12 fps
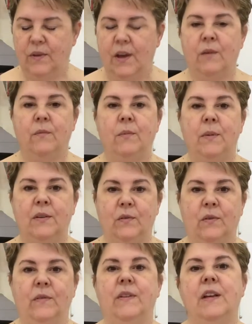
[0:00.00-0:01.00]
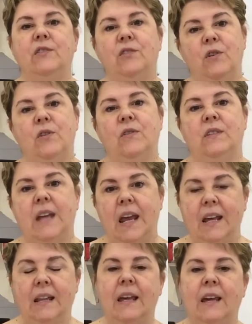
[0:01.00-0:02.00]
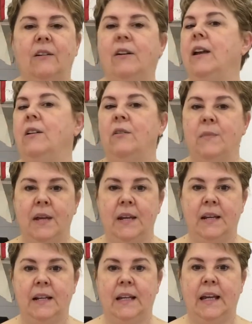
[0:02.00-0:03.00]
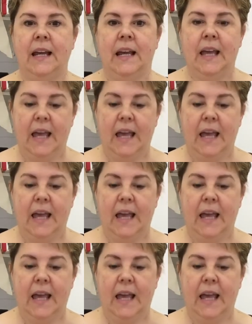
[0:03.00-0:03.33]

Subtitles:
that will be sort of things you'll use daily or intermittently,